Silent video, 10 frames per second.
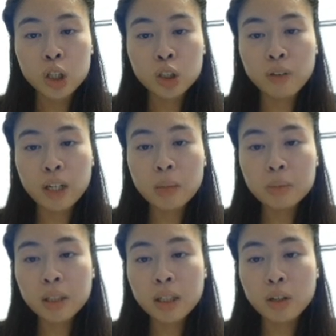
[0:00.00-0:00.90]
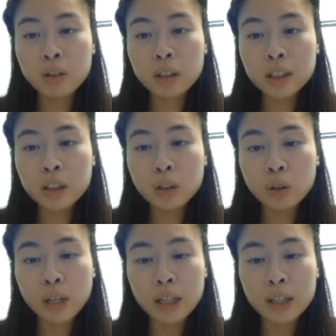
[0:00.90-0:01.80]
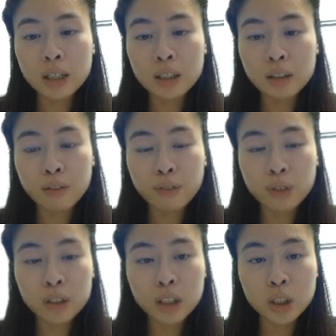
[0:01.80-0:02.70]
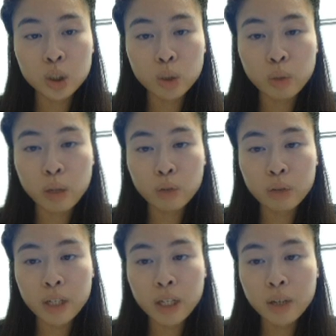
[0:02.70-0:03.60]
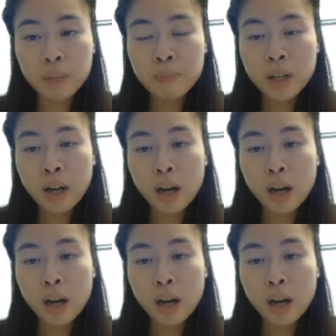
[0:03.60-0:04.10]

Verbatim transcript: So if I come down here, let's take a look at this first t-shirt right over here.